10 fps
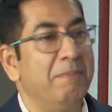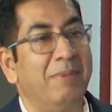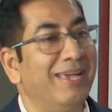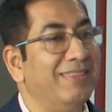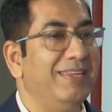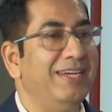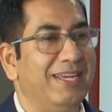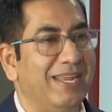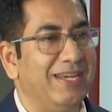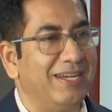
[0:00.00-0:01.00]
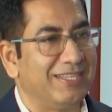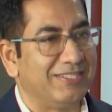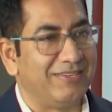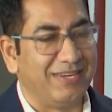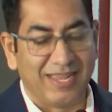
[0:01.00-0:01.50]
by the retail
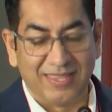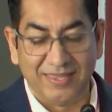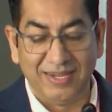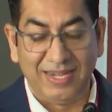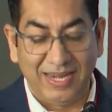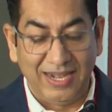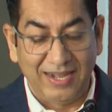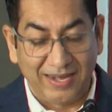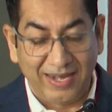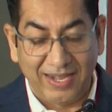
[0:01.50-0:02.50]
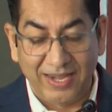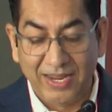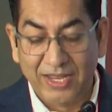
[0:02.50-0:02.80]
industry and the retail trade.